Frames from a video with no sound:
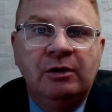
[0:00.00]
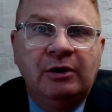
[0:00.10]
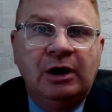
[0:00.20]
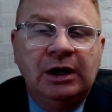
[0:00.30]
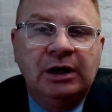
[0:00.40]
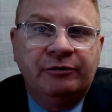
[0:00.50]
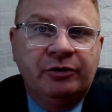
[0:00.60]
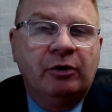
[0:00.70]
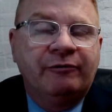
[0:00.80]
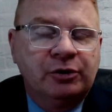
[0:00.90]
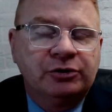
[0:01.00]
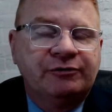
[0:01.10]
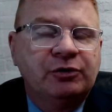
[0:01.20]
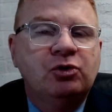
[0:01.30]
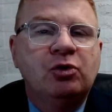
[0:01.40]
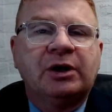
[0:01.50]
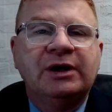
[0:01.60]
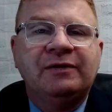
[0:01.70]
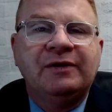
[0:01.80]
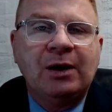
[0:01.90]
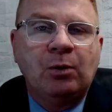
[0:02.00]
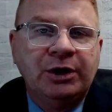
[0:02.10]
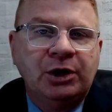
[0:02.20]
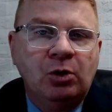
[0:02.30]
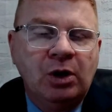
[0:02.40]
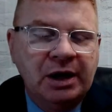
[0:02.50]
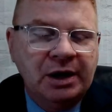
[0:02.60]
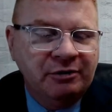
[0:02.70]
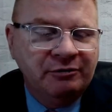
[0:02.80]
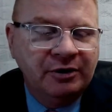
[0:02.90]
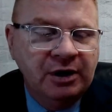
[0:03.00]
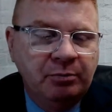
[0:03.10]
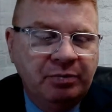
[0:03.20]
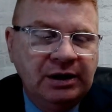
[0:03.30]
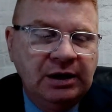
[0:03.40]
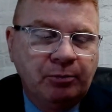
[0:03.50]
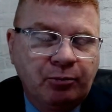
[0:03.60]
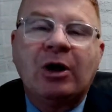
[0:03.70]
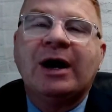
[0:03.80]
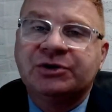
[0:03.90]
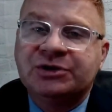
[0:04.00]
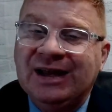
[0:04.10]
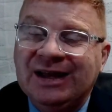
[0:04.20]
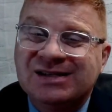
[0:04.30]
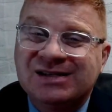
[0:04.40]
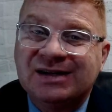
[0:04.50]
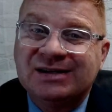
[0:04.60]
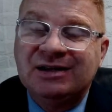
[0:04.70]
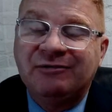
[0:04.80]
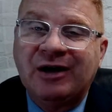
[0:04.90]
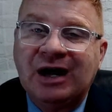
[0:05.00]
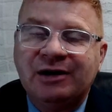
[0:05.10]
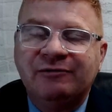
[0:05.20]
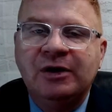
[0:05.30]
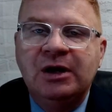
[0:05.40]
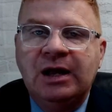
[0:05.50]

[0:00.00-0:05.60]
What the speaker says: for those of you who are in that window of being prior to age 65,